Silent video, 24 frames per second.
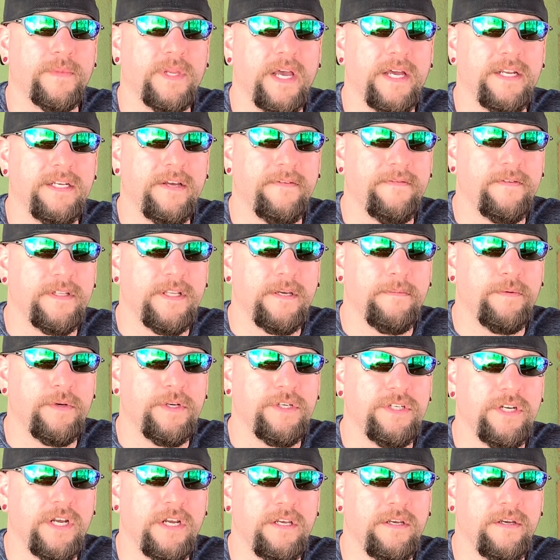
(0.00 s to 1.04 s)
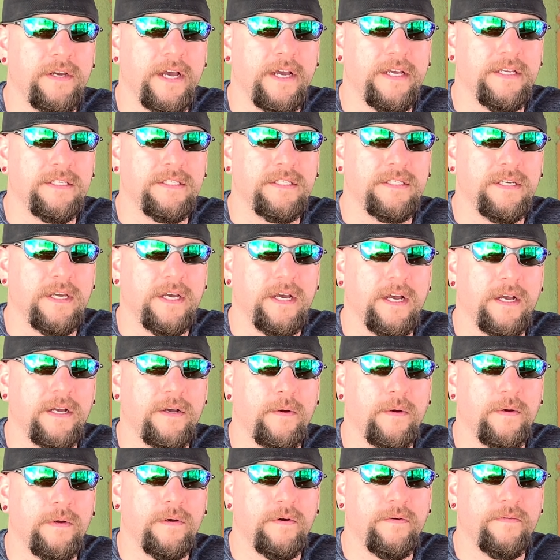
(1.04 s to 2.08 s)
I definitely appreciate you guys uh,
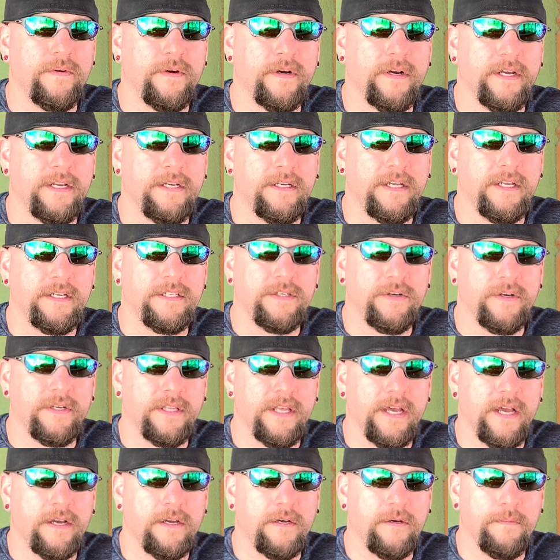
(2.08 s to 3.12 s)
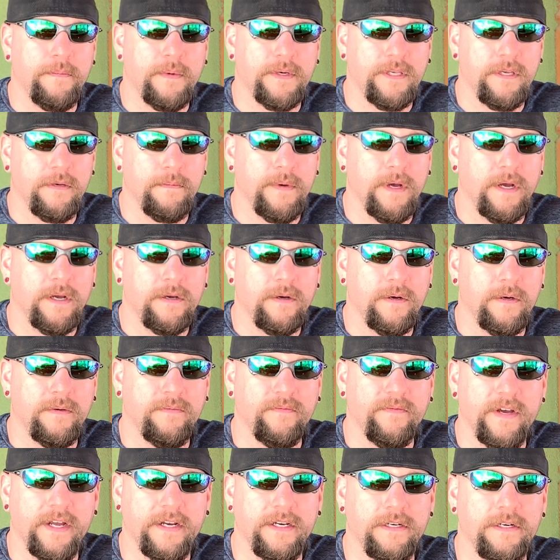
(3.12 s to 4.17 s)
going over and entering that coupon code
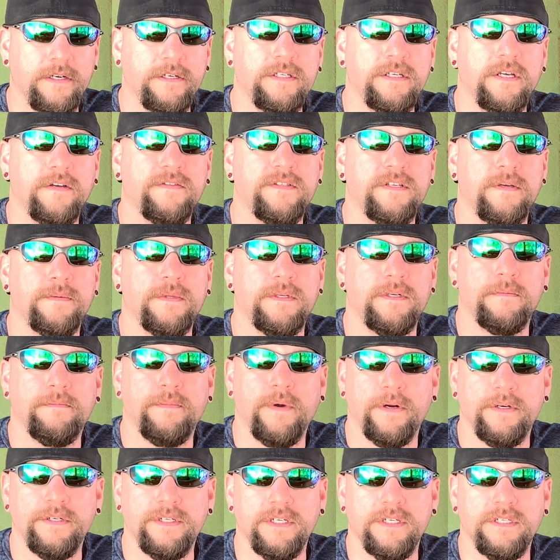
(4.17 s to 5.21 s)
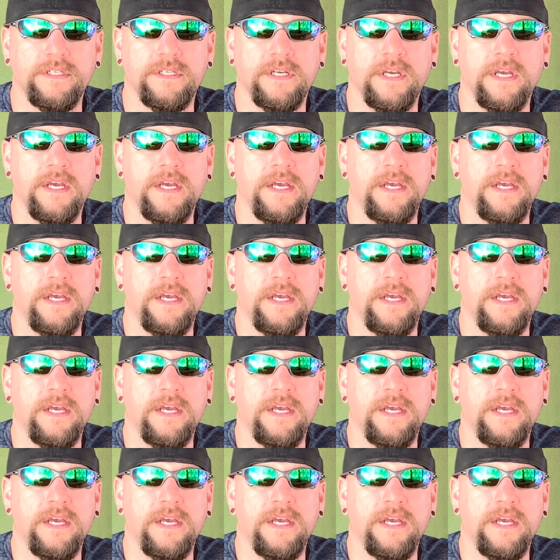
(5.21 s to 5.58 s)
and finding yourself something to purchase